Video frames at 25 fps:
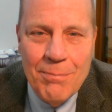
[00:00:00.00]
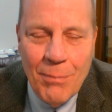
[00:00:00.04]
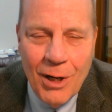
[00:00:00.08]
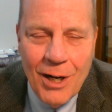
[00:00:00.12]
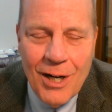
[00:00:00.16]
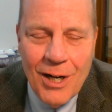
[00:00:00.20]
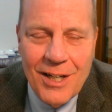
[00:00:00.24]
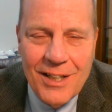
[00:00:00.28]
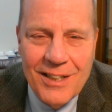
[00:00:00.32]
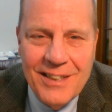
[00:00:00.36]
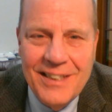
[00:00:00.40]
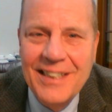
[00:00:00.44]

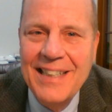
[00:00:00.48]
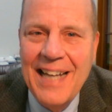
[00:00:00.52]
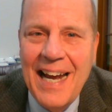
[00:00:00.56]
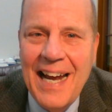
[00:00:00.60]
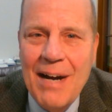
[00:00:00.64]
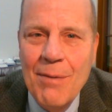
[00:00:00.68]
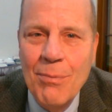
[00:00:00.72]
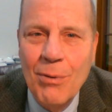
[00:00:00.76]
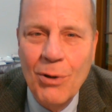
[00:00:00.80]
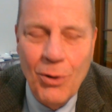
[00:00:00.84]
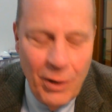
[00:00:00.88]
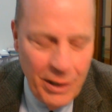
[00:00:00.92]
Mark.
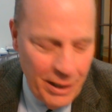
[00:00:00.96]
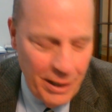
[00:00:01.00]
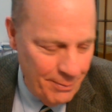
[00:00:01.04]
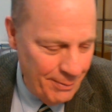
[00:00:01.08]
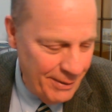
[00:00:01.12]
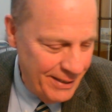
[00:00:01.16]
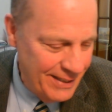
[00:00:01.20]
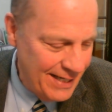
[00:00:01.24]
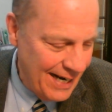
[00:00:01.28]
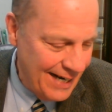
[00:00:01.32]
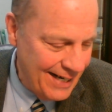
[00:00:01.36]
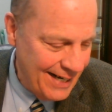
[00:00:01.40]
Today, we're going to
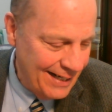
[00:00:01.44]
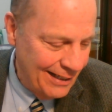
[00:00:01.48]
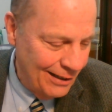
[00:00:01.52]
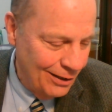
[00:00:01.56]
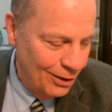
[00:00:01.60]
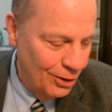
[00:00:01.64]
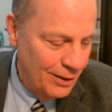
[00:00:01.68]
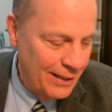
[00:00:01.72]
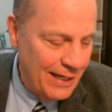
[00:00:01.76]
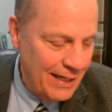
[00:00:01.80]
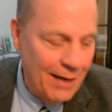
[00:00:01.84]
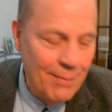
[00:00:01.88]
be taking a
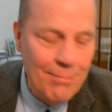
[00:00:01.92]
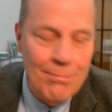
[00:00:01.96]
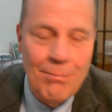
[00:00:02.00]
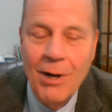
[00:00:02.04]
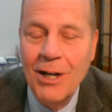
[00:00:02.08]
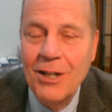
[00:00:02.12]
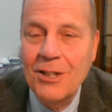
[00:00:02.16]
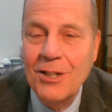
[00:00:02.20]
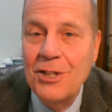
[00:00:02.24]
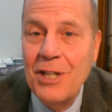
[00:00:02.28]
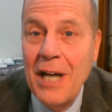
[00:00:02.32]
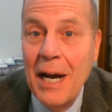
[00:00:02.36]
look at
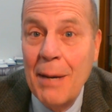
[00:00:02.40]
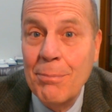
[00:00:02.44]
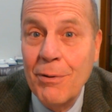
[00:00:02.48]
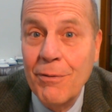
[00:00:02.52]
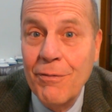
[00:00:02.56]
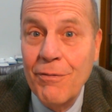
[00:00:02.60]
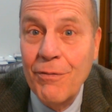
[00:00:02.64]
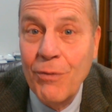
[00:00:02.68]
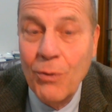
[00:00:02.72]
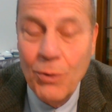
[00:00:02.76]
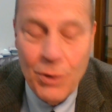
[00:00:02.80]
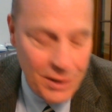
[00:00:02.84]
Mark chapter
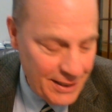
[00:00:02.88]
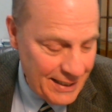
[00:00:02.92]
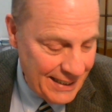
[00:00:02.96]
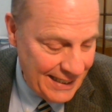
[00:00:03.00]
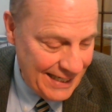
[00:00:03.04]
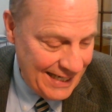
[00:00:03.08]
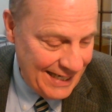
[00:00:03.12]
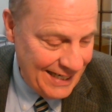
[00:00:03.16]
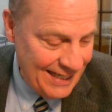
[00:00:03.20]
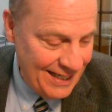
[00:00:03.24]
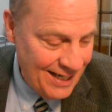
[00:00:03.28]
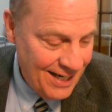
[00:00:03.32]

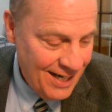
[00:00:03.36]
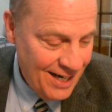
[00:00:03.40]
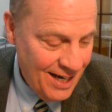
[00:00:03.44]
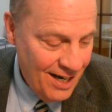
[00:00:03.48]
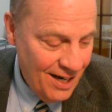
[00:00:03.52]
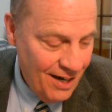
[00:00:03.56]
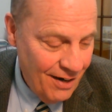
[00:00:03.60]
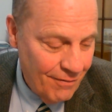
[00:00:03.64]
14,